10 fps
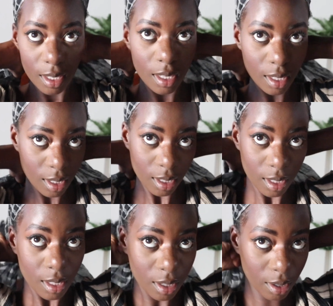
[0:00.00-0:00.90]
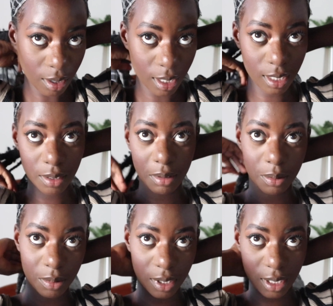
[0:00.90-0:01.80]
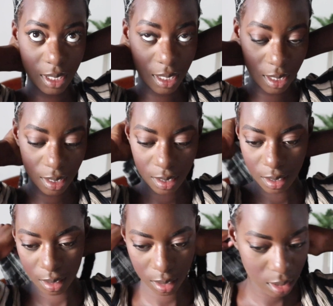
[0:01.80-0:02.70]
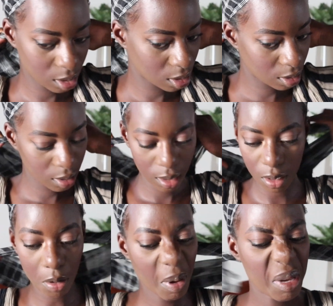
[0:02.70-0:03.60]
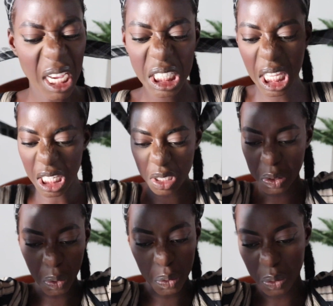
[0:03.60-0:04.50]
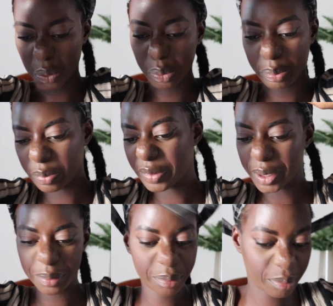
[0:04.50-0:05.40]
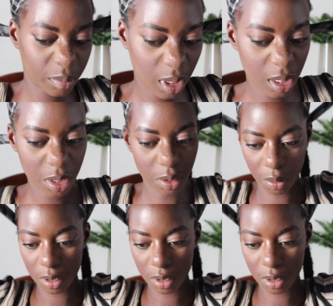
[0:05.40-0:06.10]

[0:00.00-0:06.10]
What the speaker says: you see I left a bit in front, so yeah, so I just tie this. You make sure it's actually very tight,